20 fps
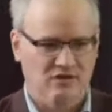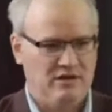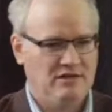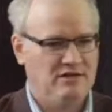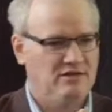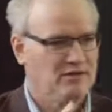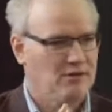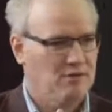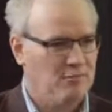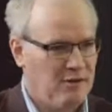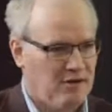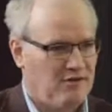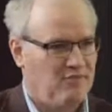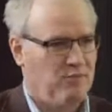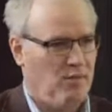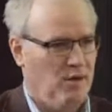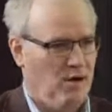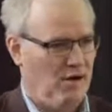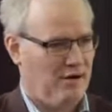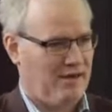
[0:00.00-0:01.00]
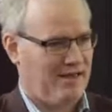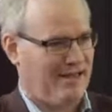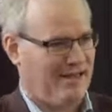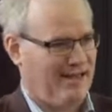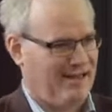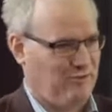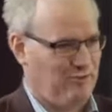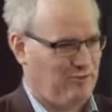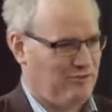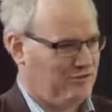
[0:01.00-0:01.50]
You need to do a bit of work
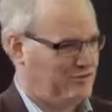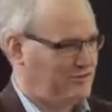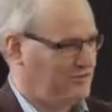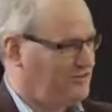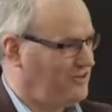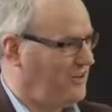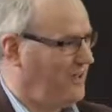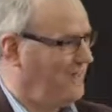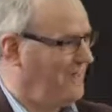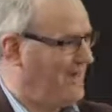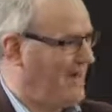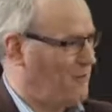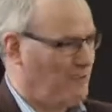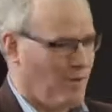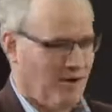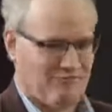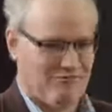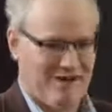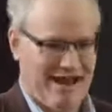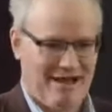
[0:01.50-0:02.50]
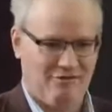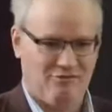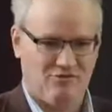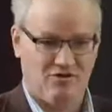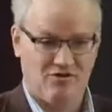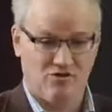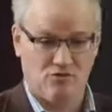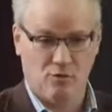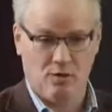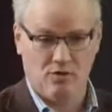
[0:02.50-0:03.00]
in order to turn that one
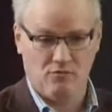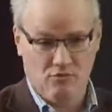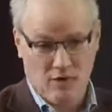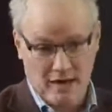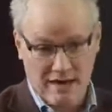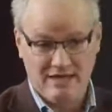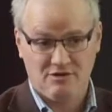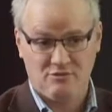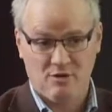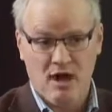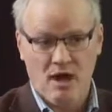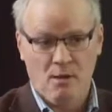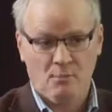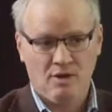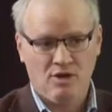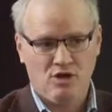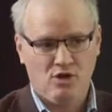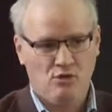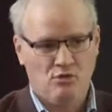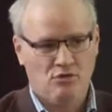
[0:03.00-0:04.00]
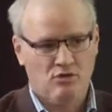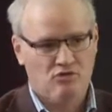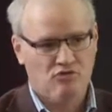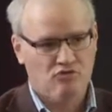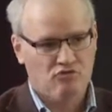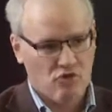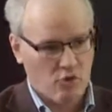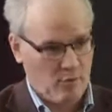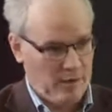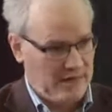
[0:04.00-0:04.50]
round into a right, but you can
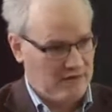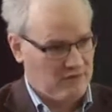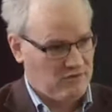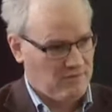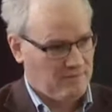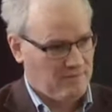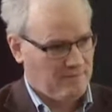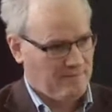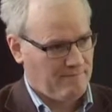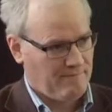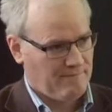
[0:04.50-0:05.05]
do it.